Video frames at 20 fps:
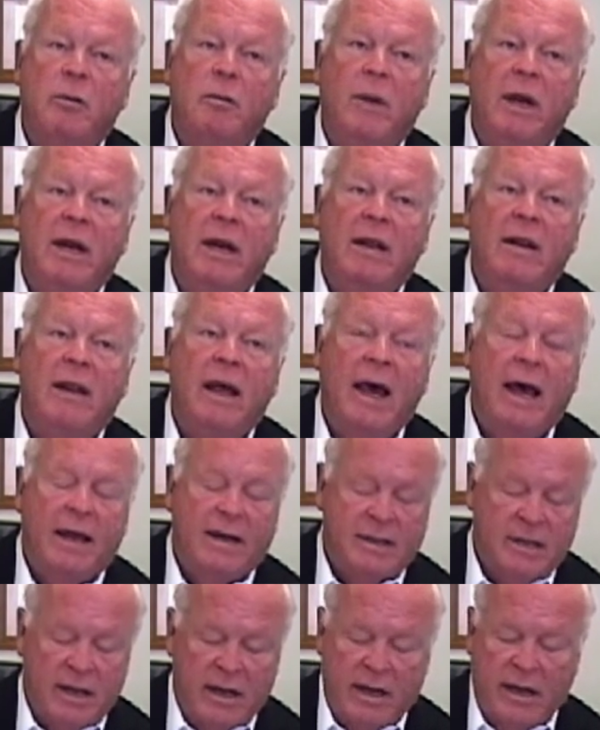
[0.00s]
meaning
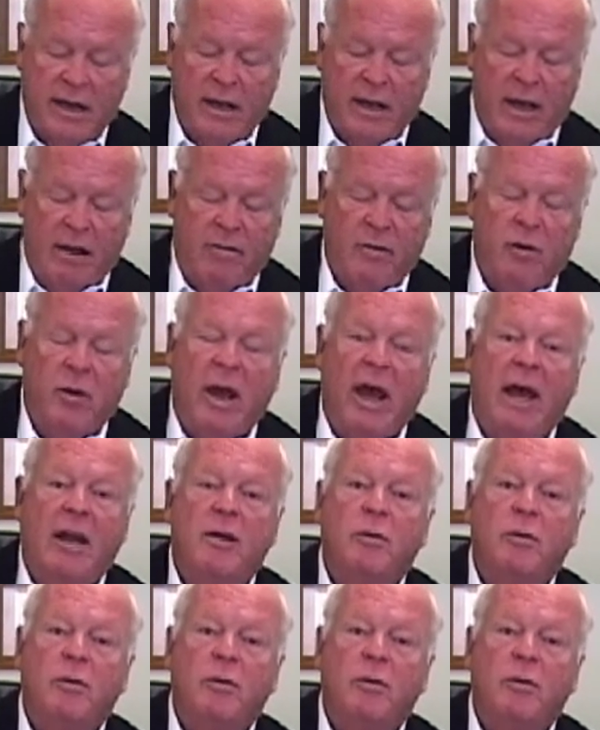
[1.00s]
that if you had to